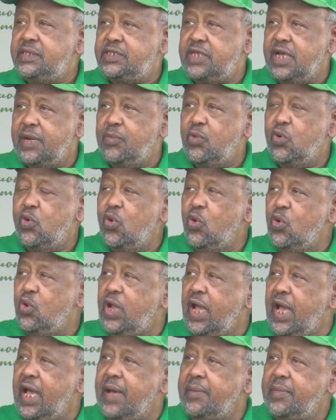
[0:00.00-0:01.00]

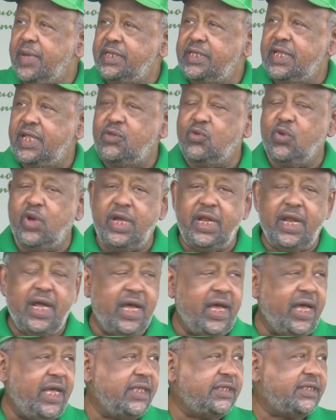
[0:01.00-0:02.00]
Jamhurka ama
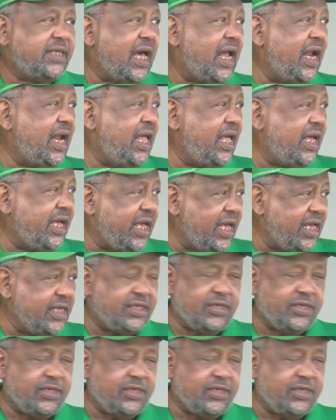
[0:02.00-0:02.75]
dadweynaha inta leega